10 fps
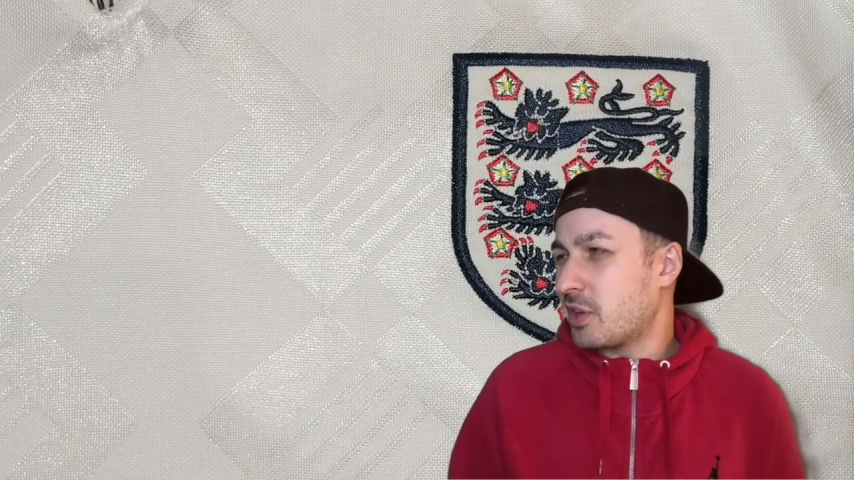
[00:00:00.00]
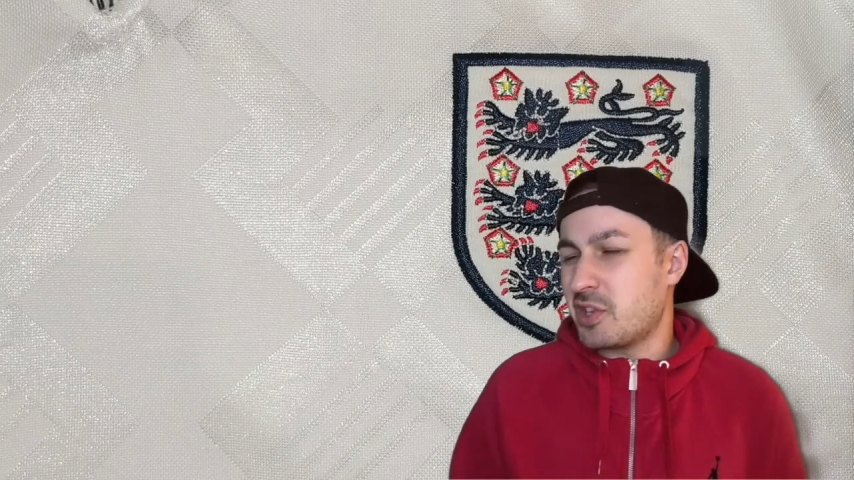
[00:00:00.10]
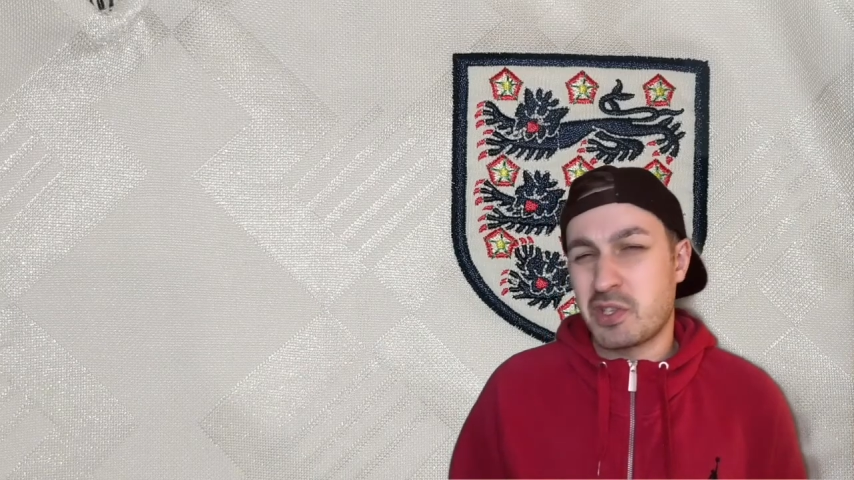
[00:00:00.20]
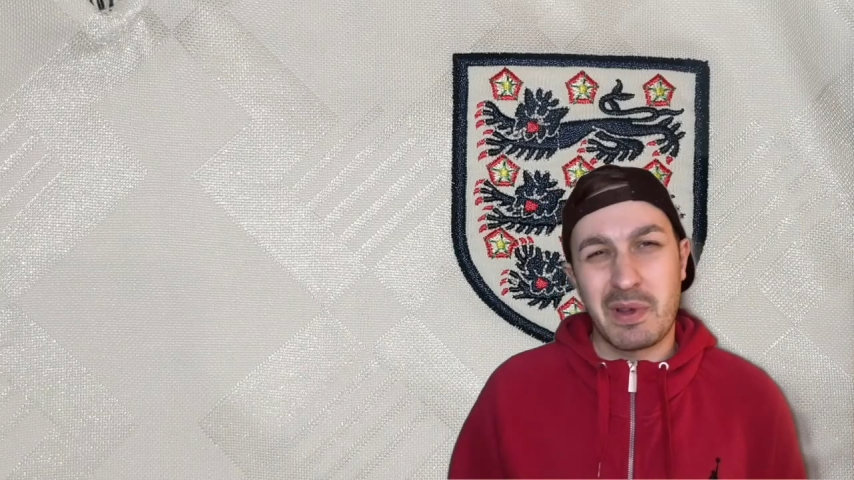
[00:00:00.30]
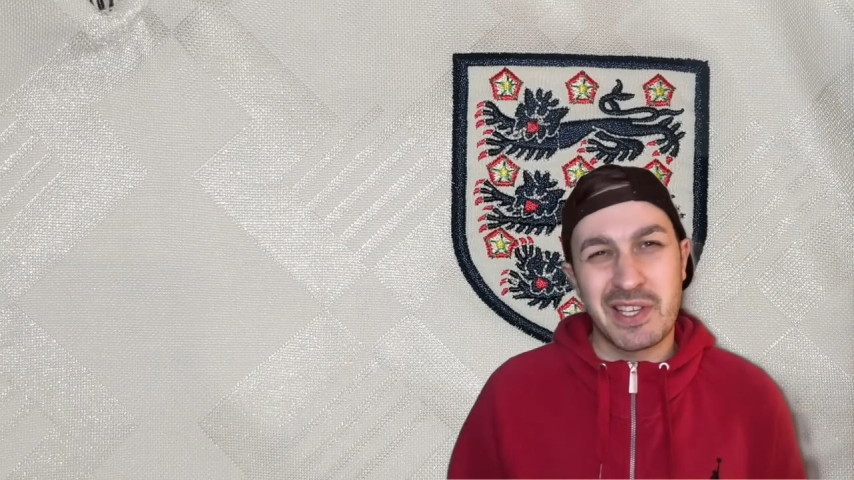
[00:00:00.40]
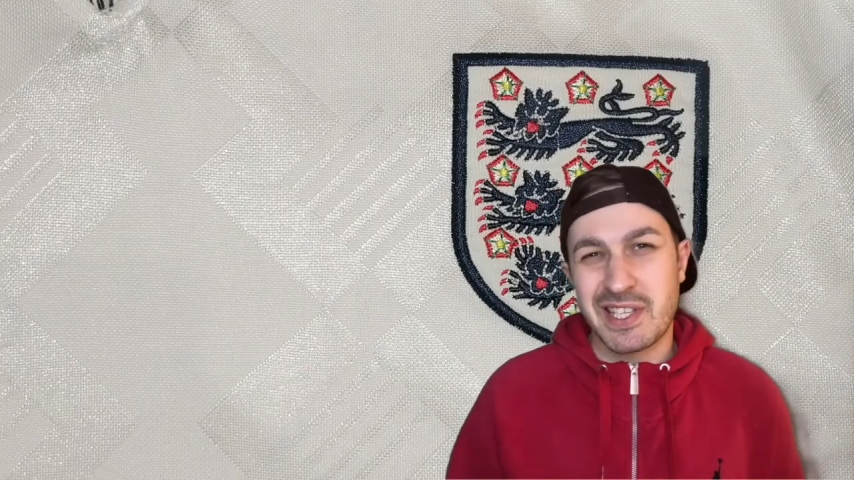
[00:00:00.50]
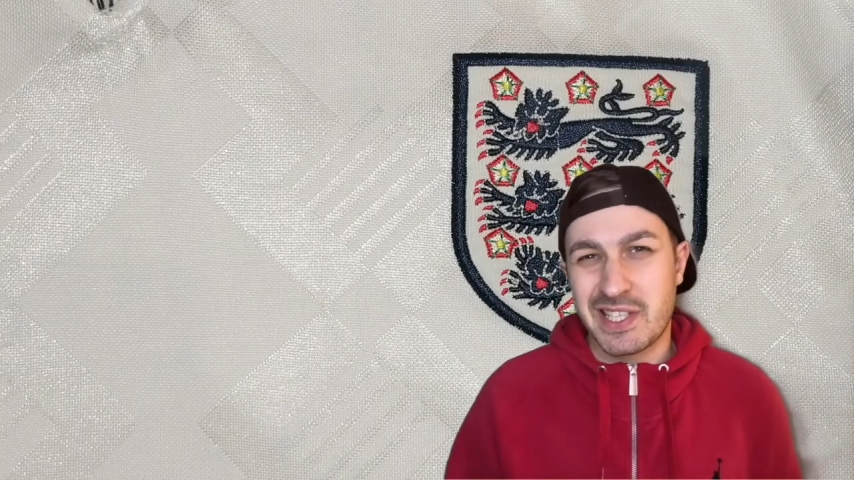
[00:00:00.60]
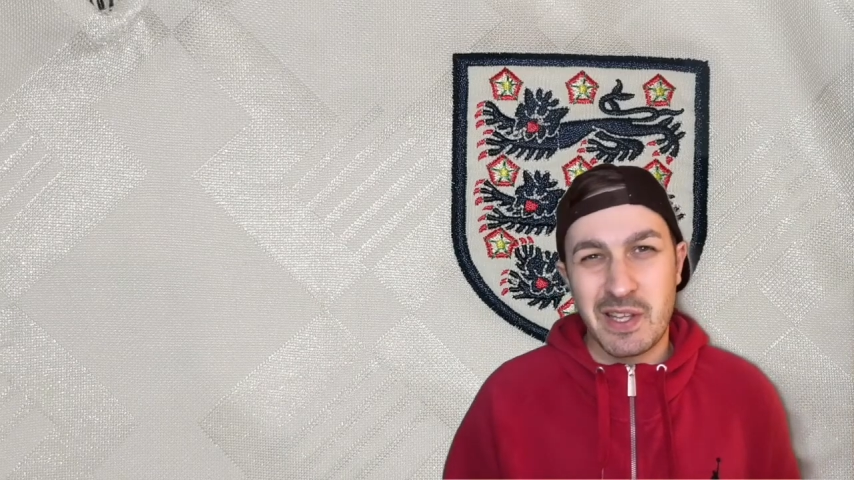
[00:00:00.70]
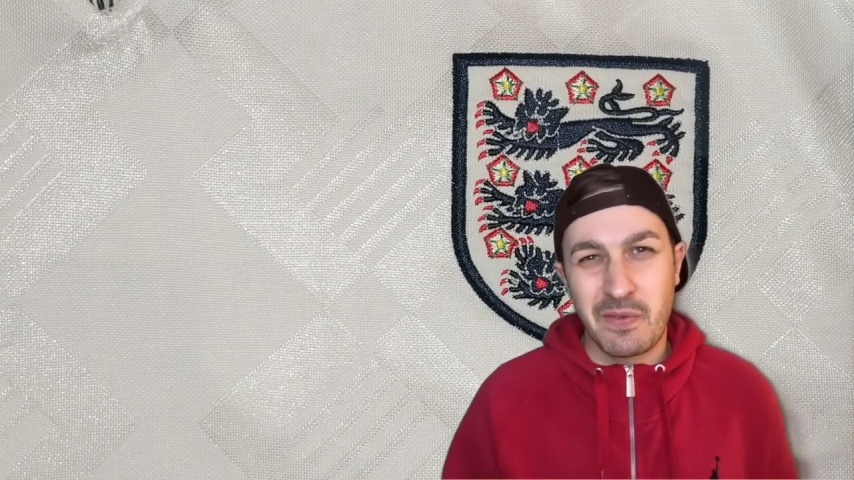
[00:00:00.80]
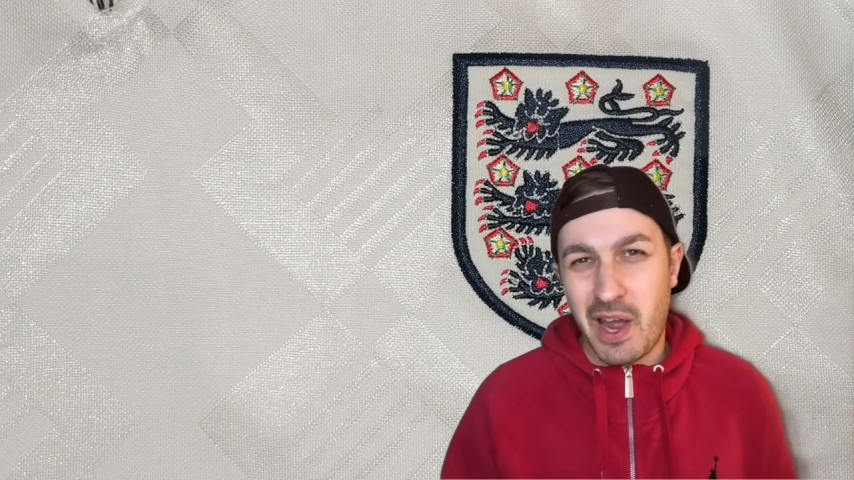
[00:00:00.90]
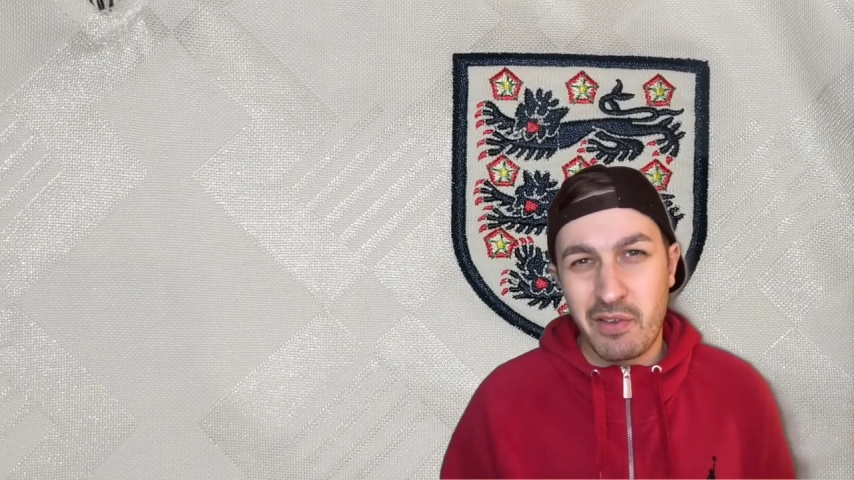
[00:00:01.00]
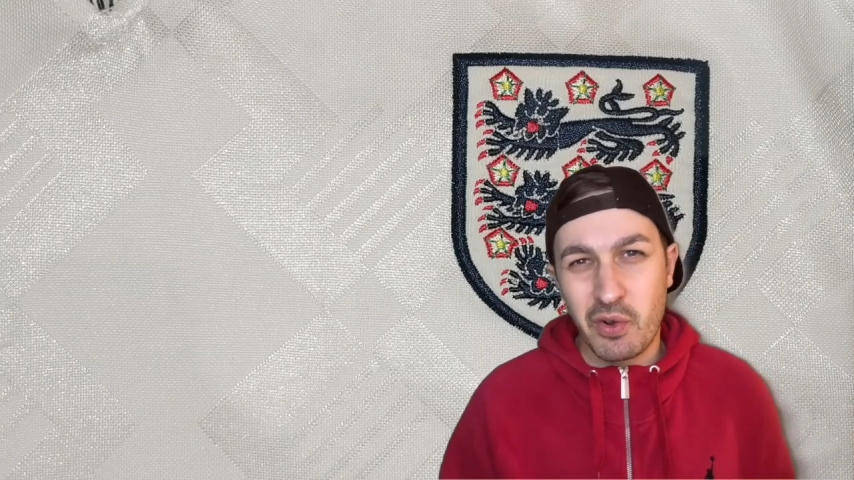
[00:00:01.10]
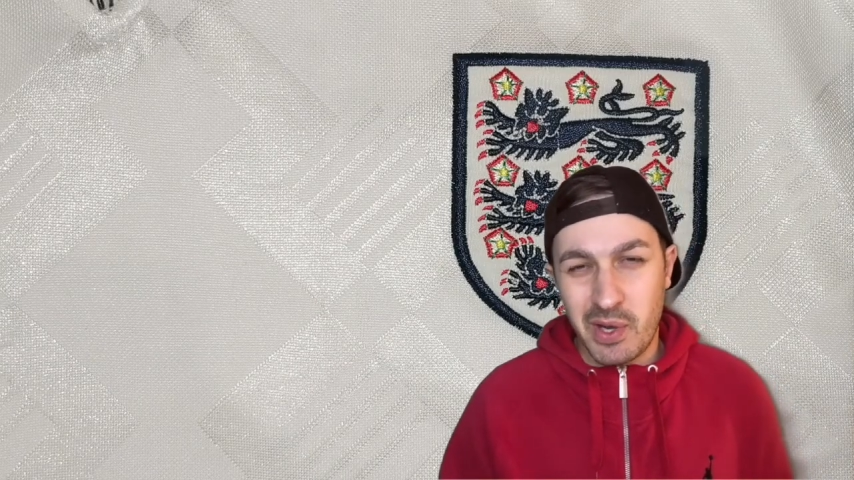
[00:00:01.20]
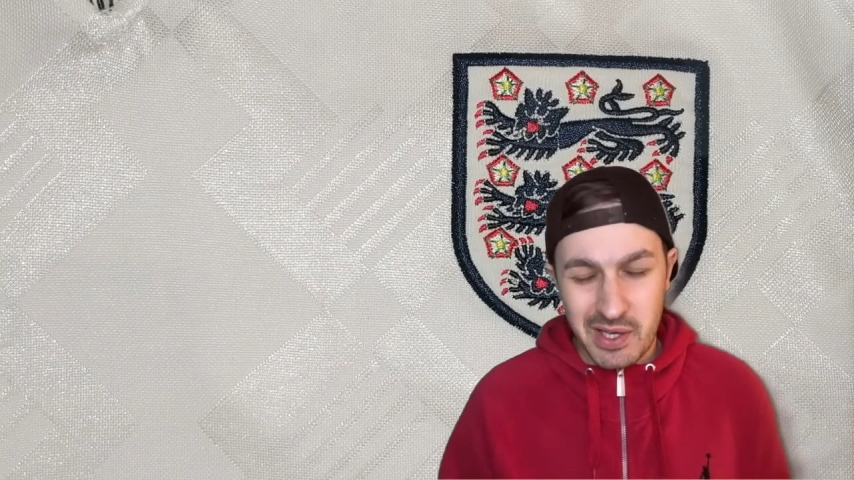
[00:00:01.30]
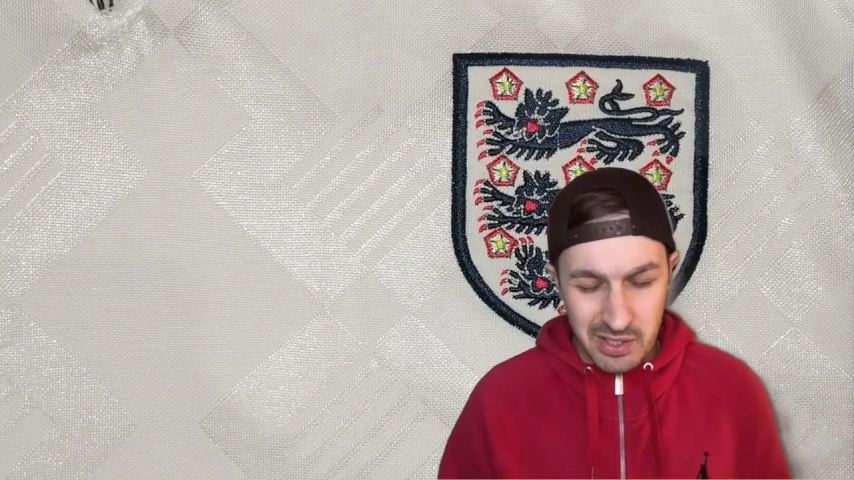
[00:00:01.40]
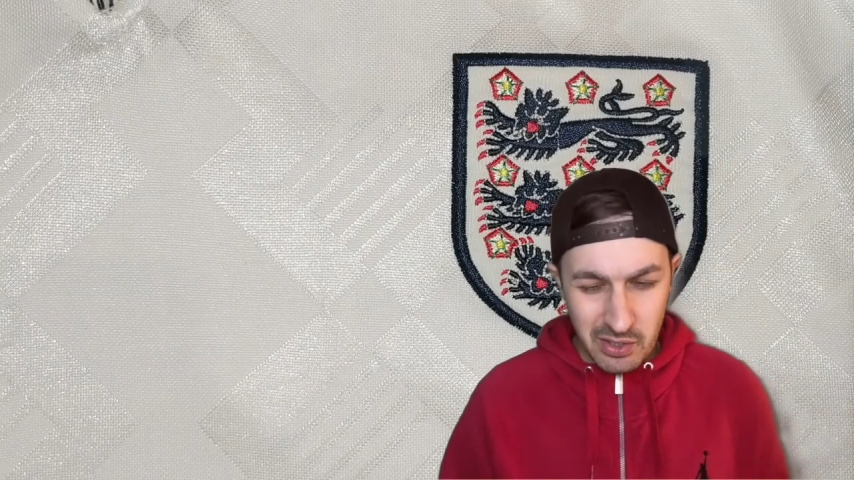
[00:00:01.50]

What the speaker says: It costs about 65 quid,